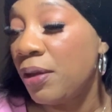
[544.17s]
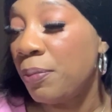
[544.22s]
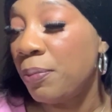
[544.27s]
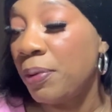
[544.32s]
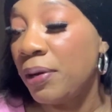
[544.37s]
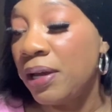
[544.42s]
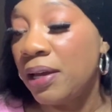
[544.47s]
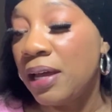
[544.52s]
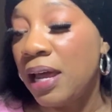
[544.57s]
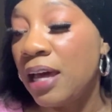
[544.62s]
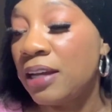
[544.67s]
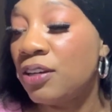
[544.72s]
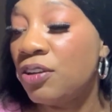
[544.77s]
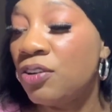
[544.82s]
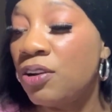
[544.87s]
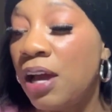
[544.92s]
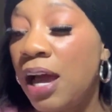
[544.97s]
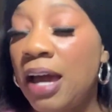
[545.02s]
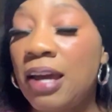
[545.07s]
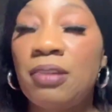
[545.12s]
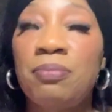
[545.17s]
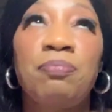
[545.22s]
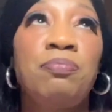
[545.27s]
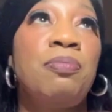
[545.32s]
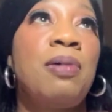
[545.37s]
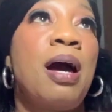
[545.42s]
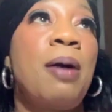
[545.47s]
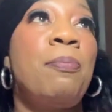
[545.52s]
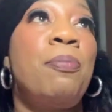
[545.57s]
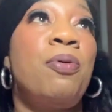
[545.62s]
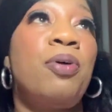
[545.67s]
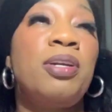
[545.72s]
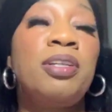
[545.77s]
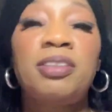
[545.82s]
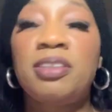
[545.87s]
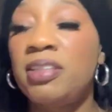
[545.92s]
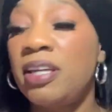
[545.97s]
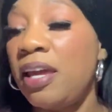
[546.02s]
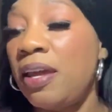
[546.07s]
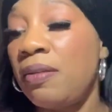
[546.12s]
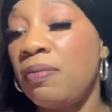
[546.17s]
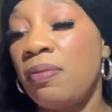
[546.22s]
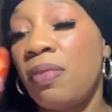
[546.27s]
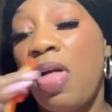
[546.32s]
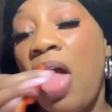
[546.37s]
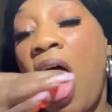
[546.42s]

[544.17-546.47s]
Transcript: But I don't. I I bought a tent,